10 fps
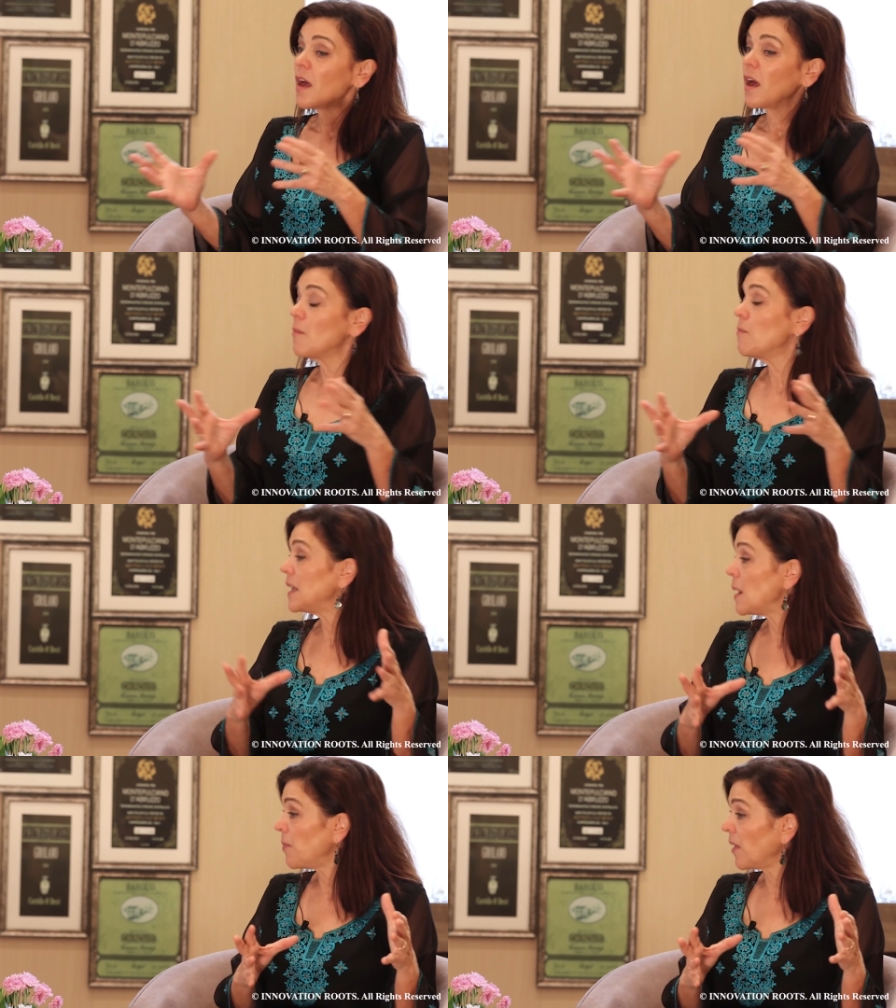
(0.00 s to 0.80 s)

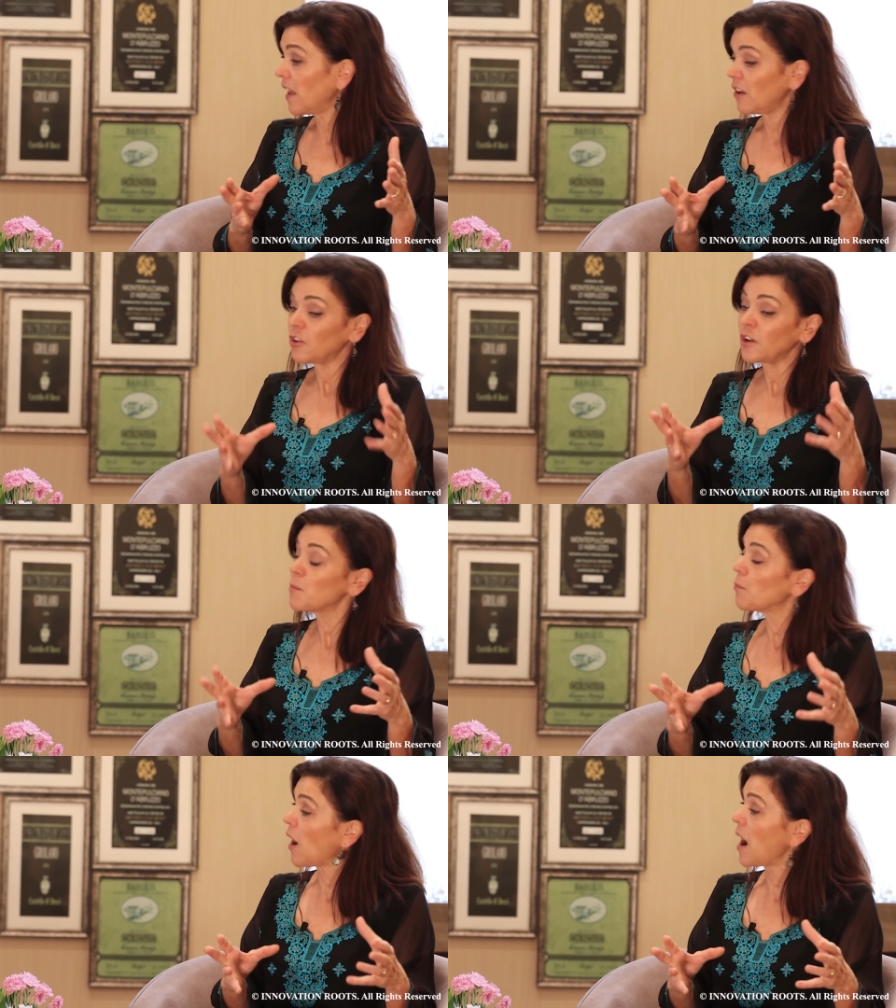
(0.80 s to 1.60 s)
manipulation and
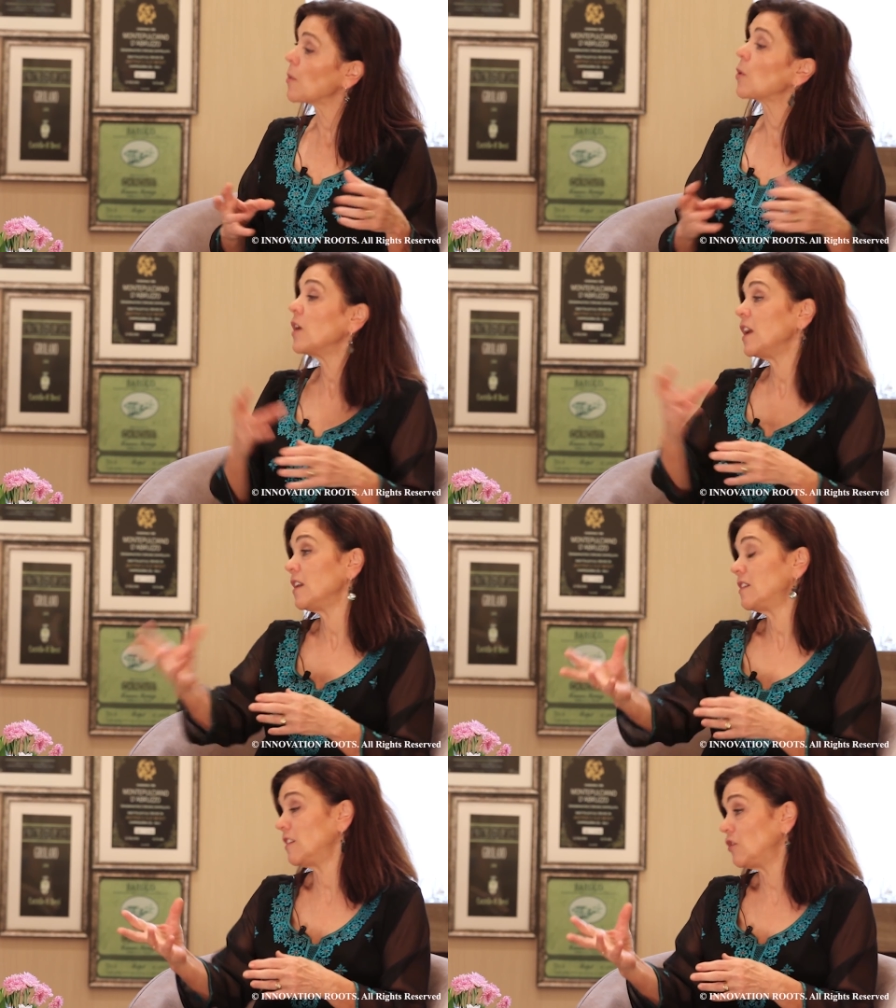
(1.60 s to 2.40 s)
bribery
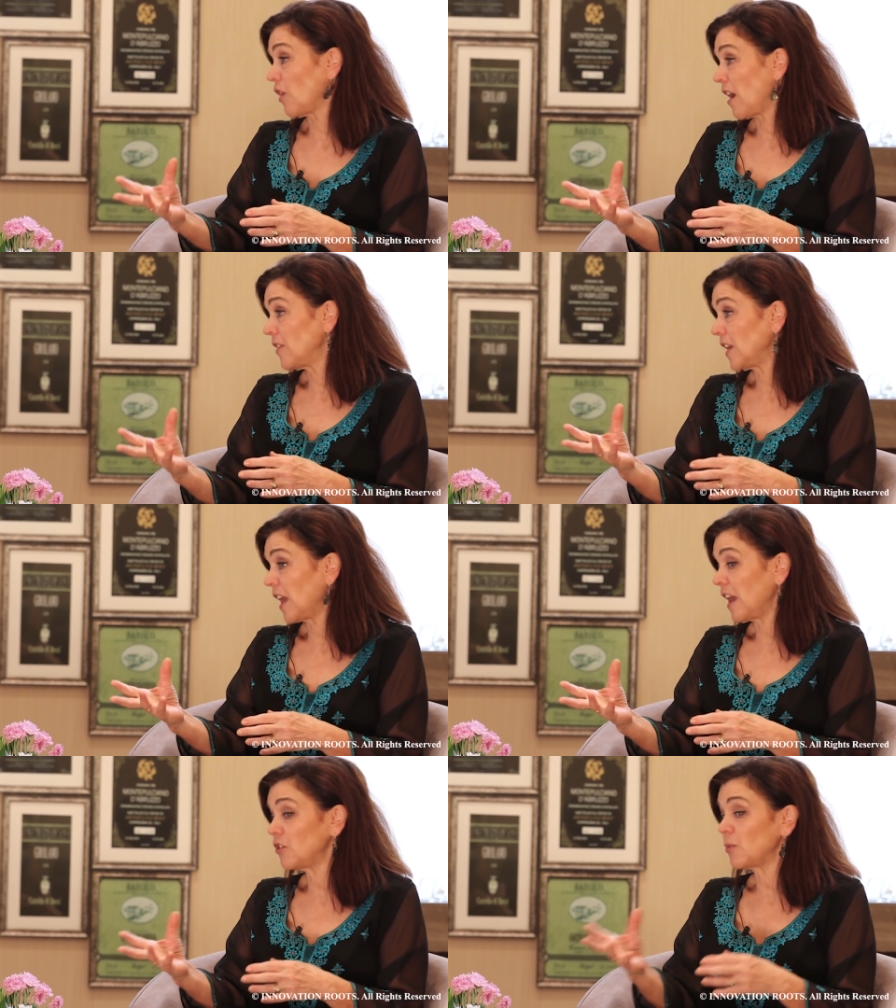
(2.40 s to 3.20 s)
to drive
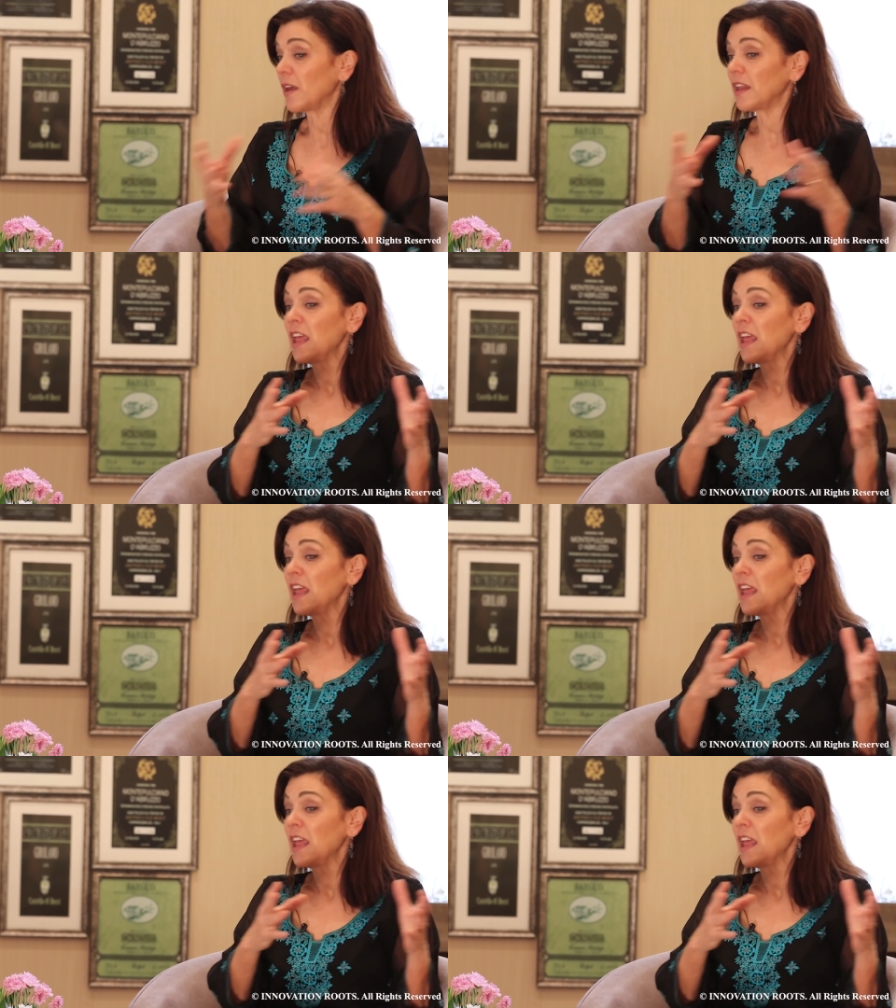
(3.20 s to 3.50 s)
engagement